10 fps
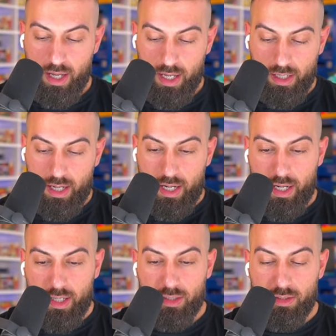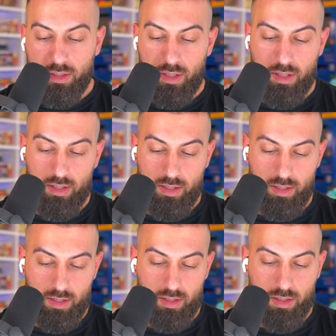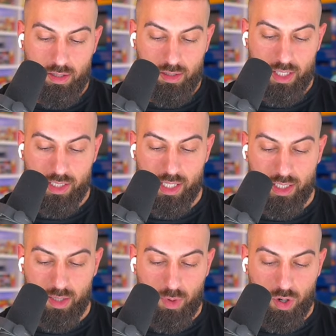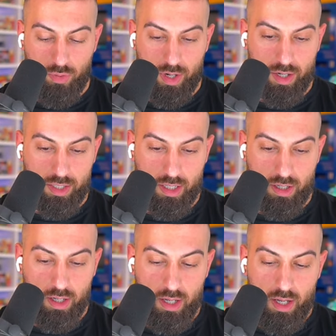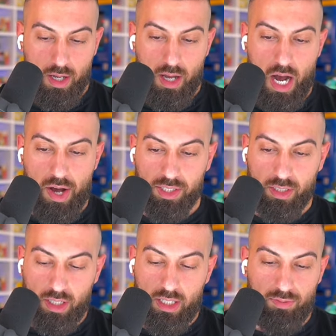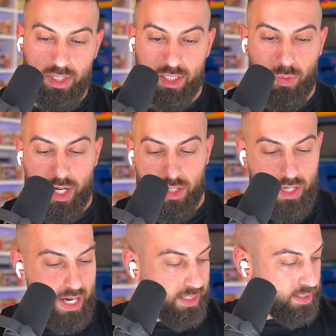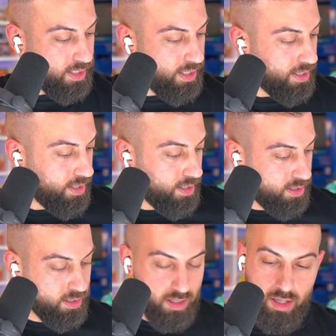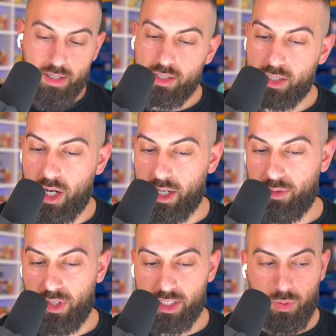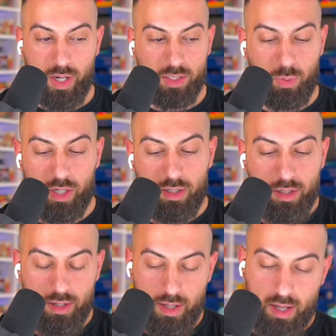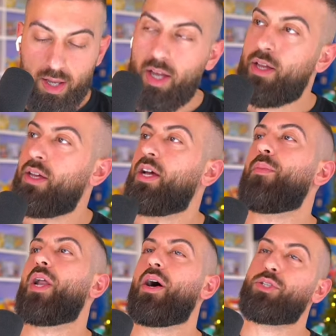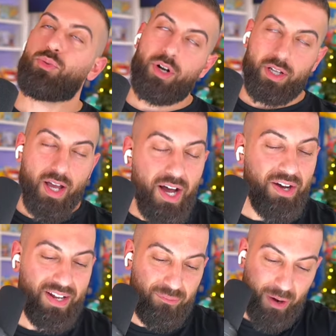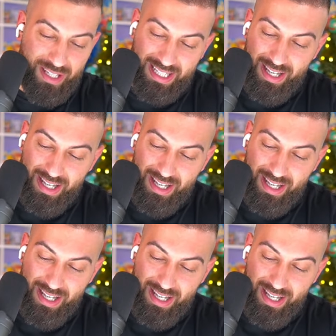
and uh, they sent some over here. So i was just gonna give these away to you guys. So I'll give these away as well. I'm out. I was running breath.